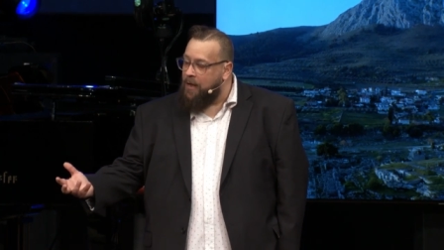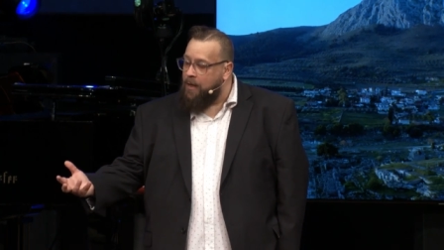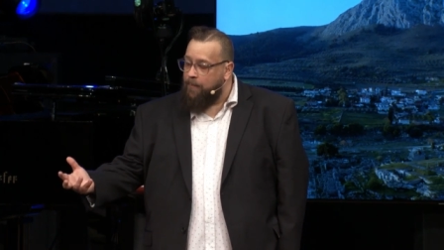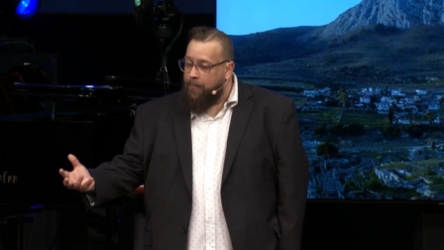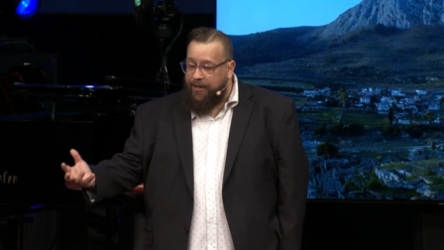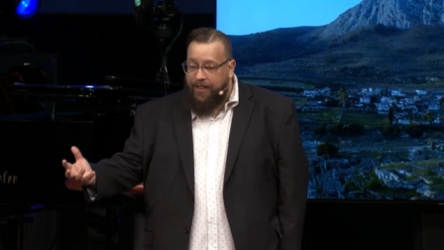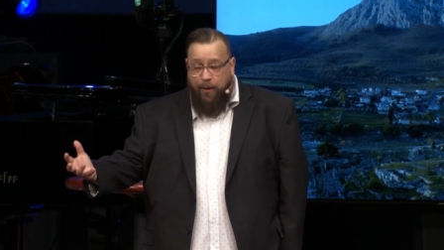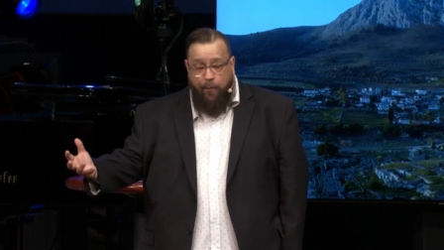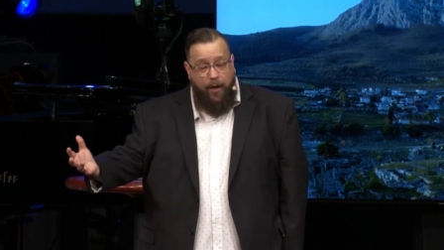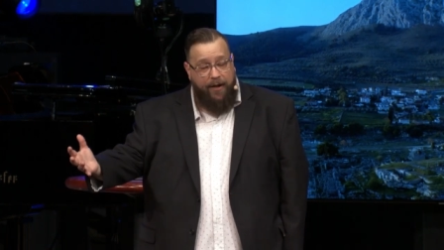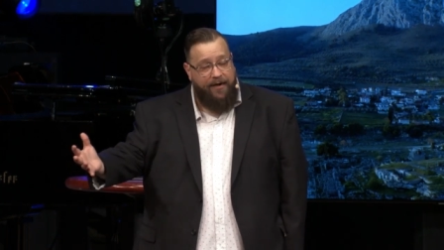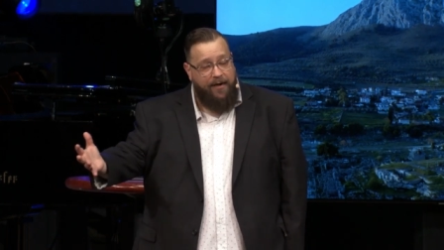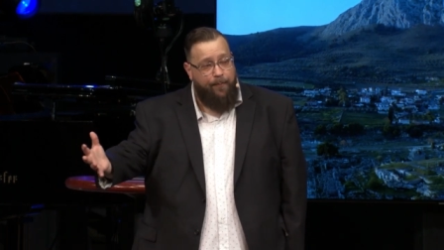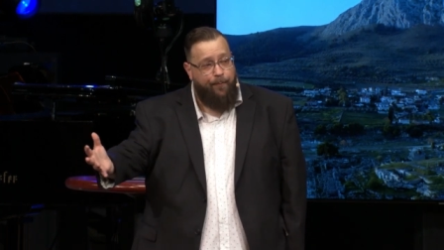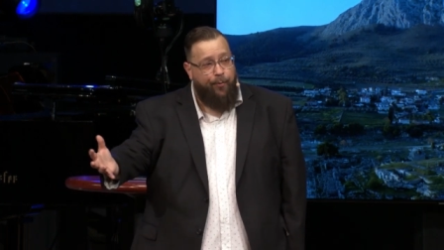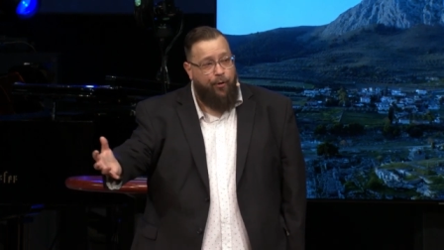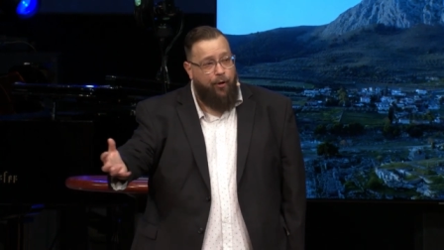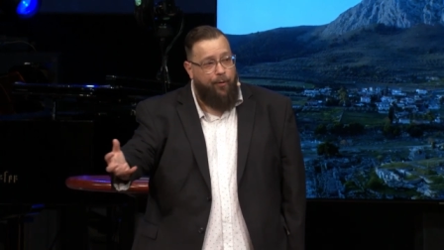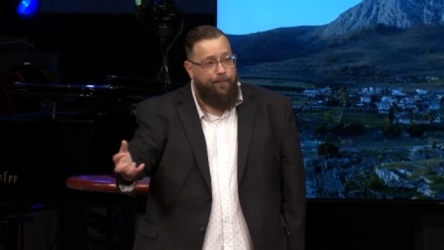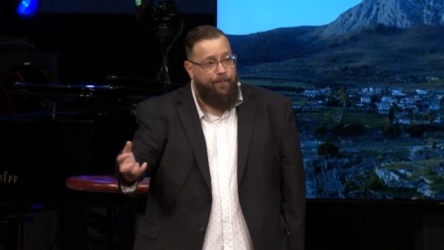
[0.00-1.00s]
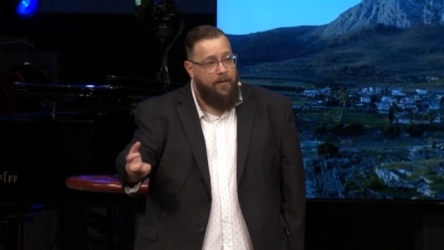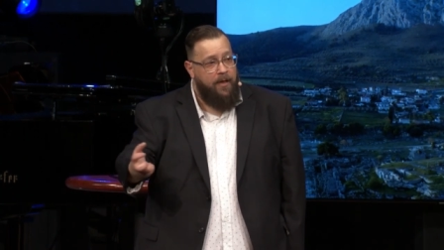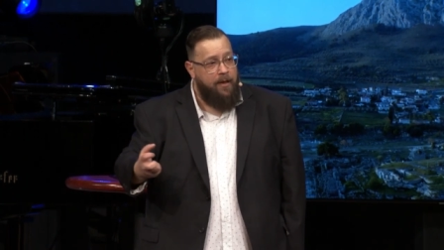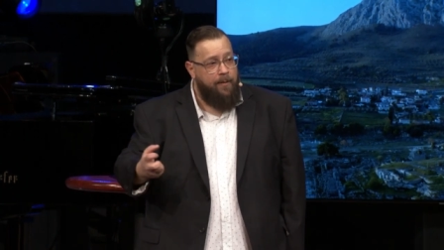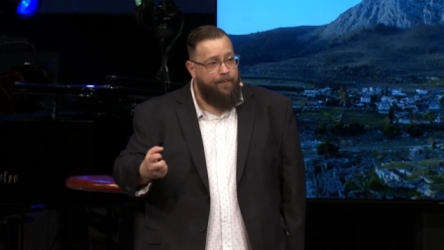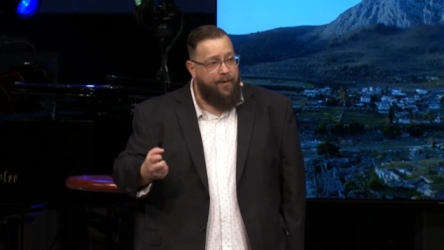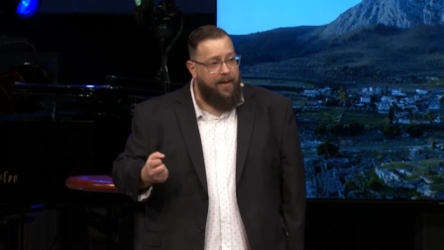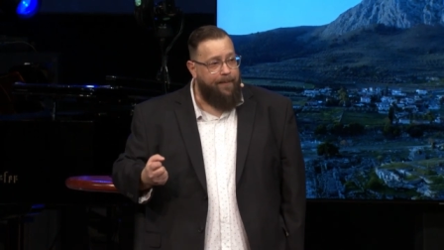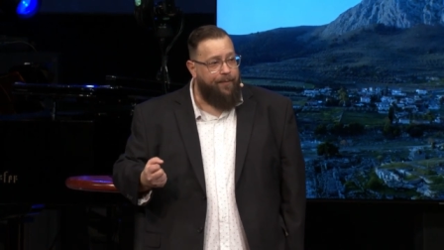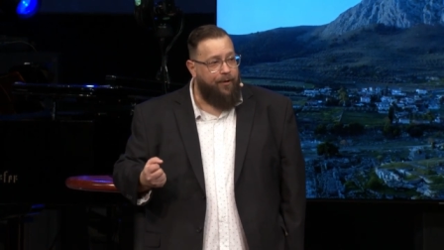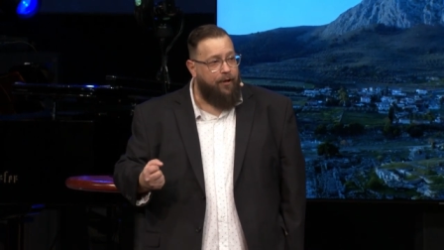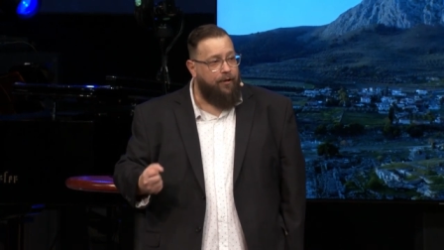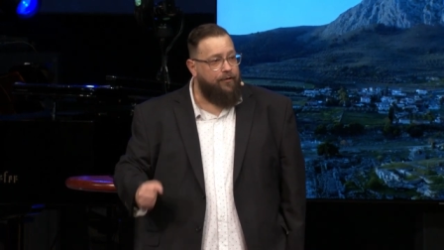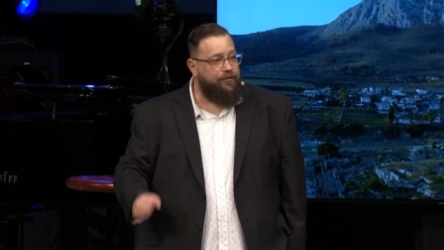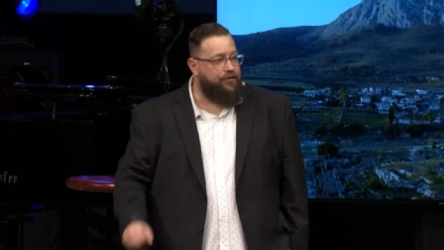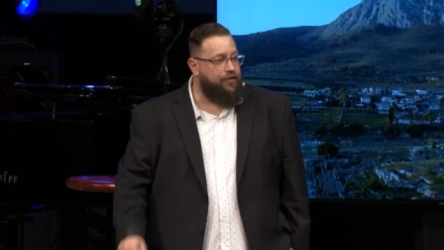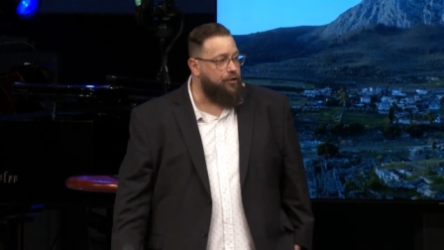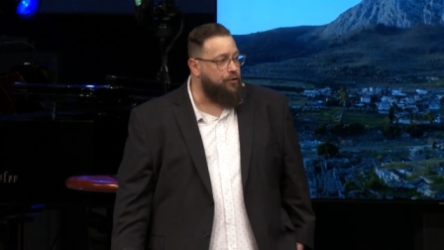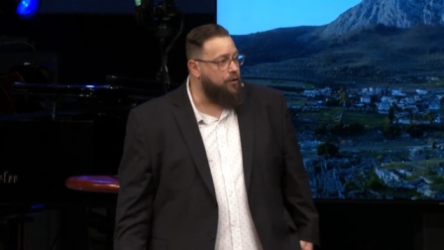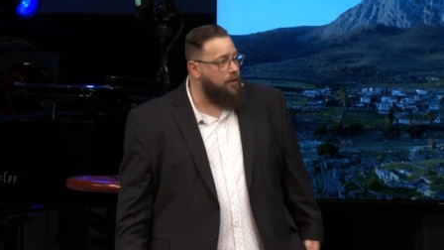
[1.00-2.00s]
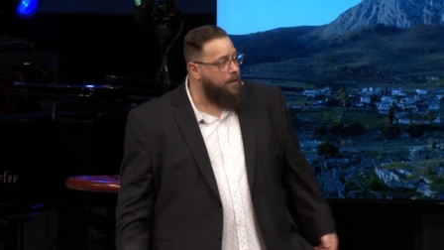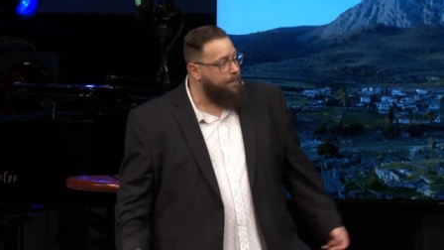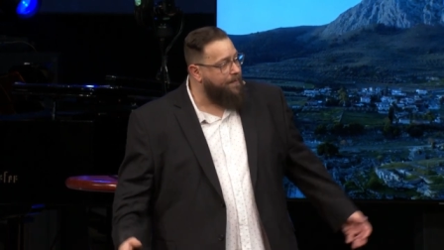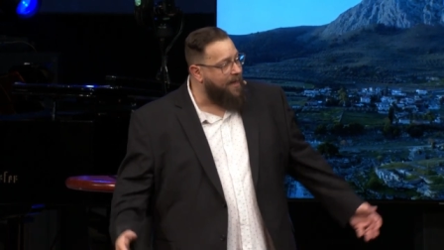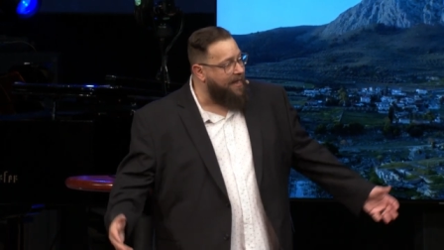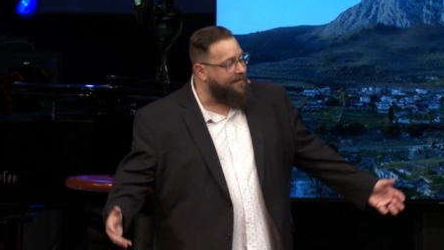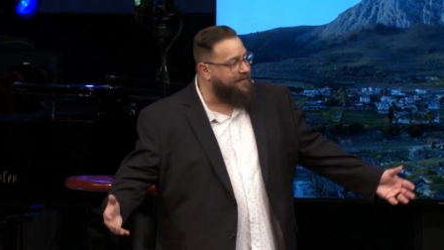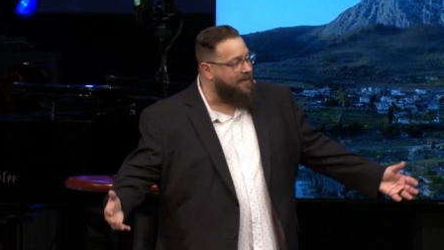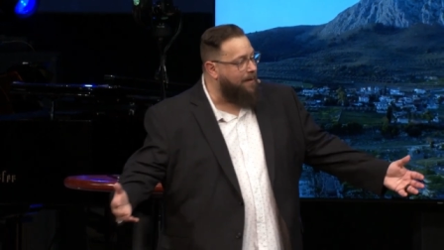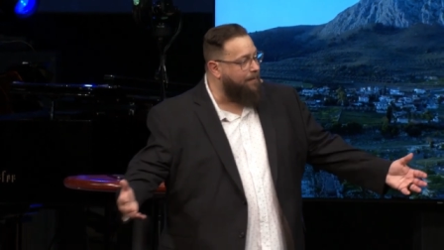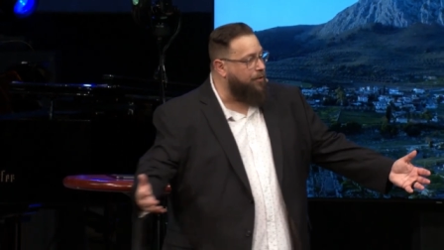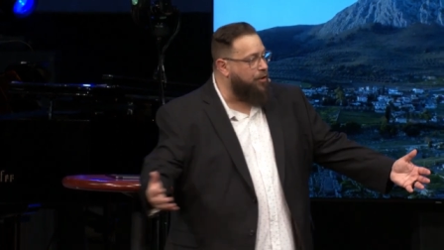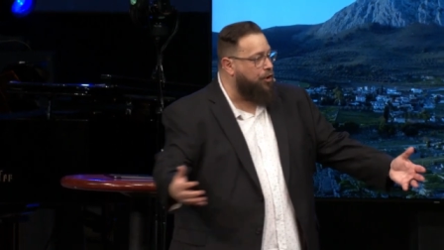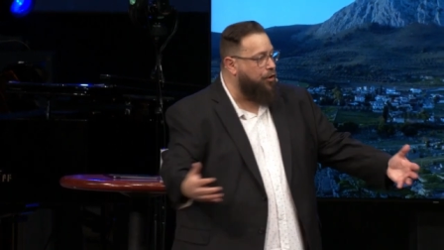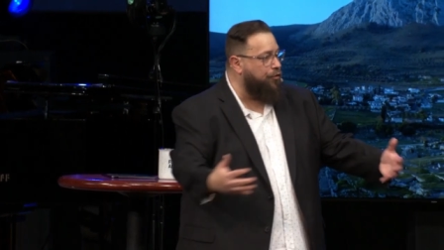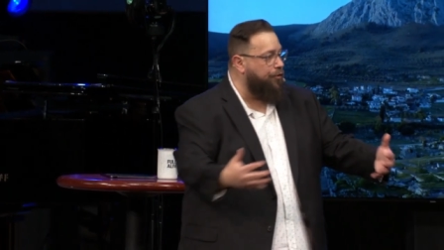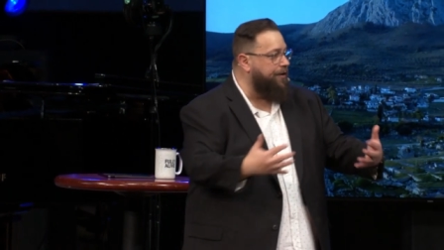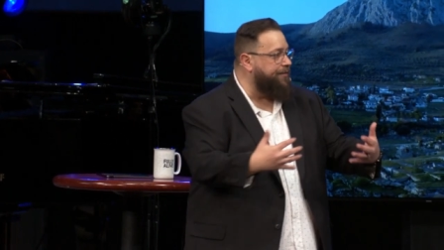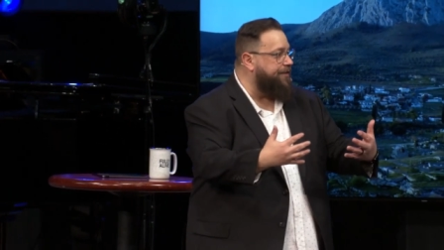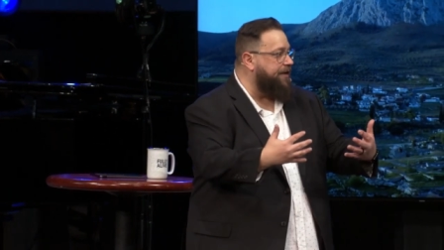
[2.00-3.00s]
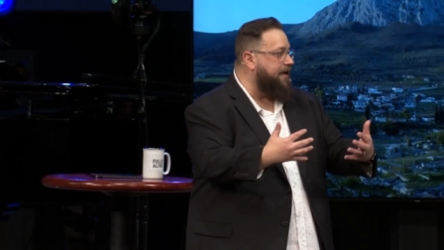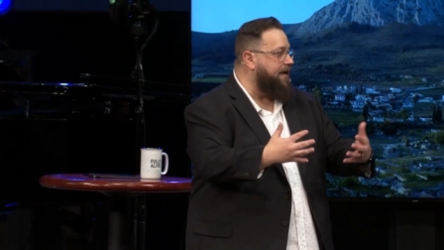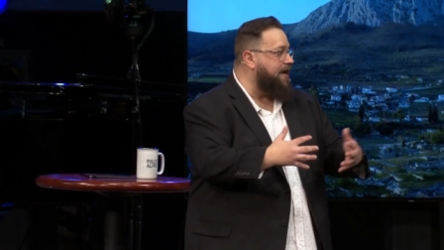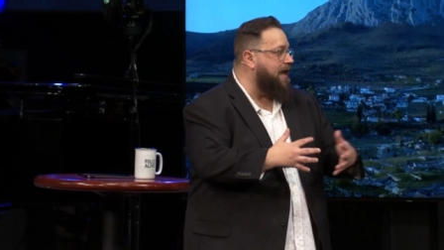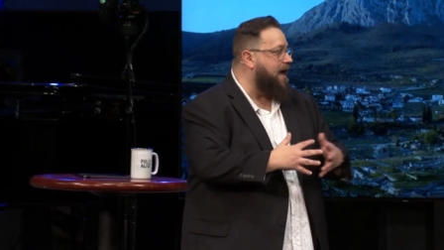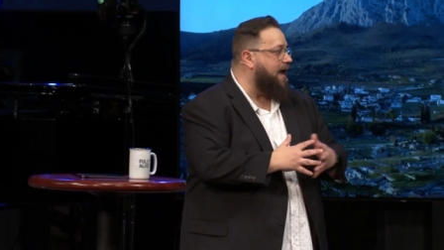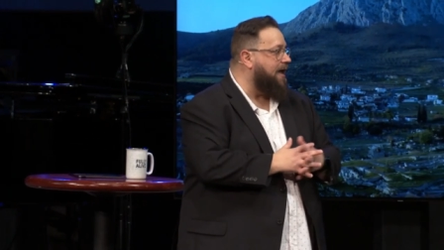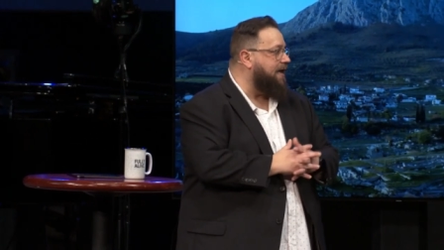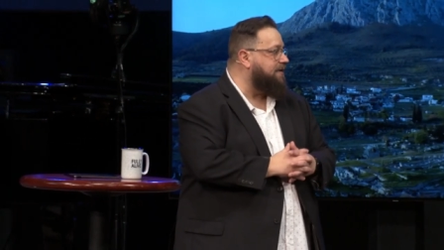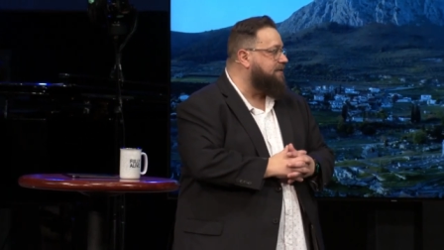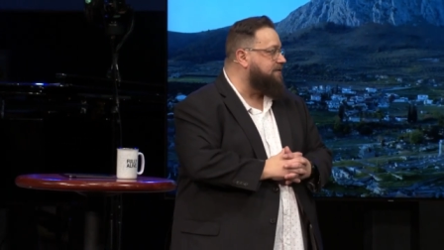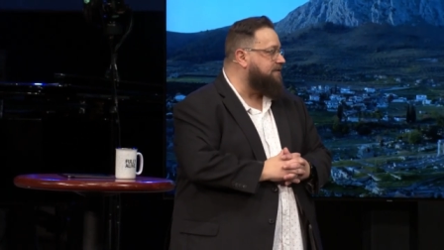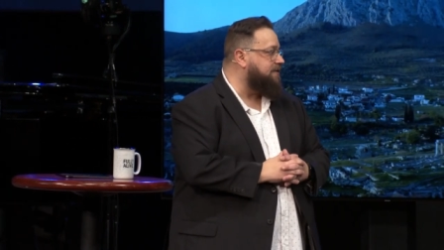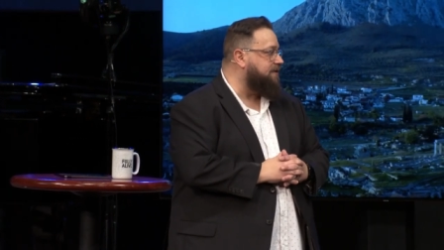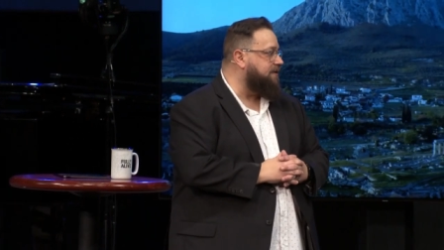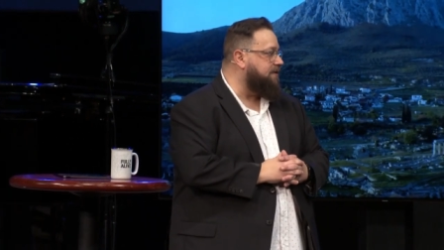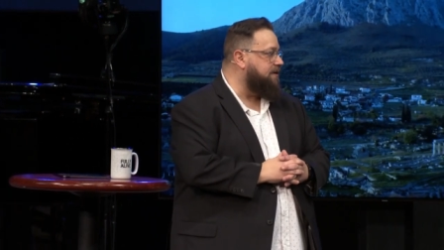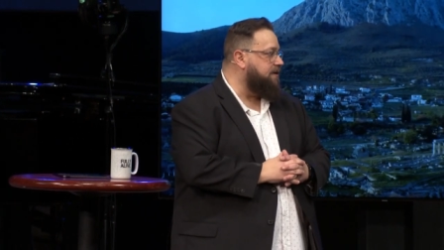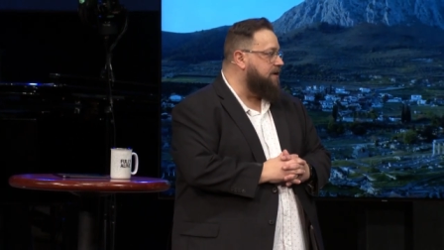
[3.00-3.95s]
But they wanted to pull people to make them Corinthianized.